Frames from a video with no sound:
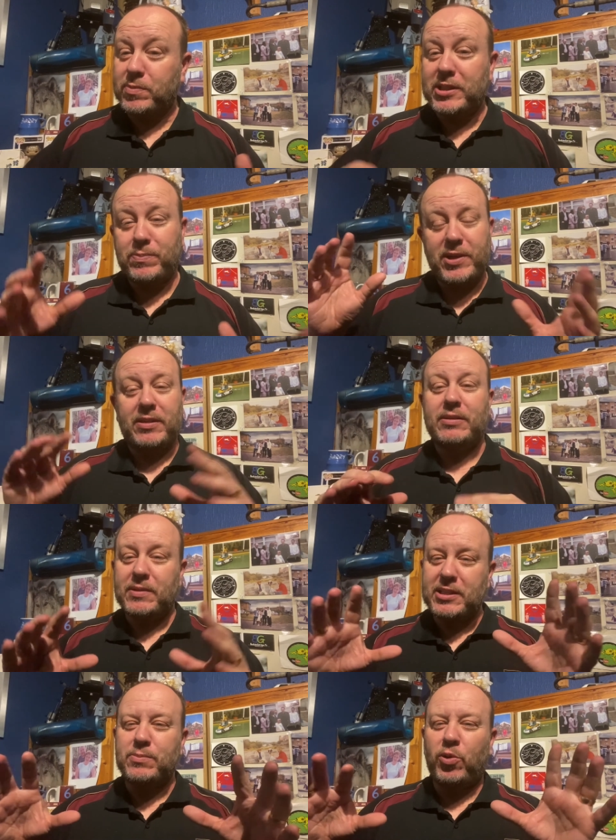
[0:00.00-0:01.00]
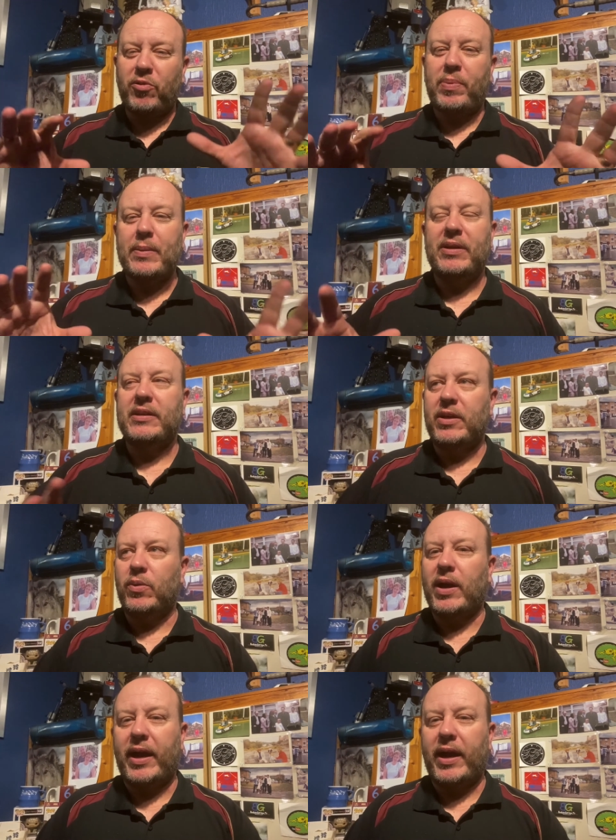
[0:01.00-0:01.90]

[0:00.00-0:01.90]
Especially this is more for people in the UK.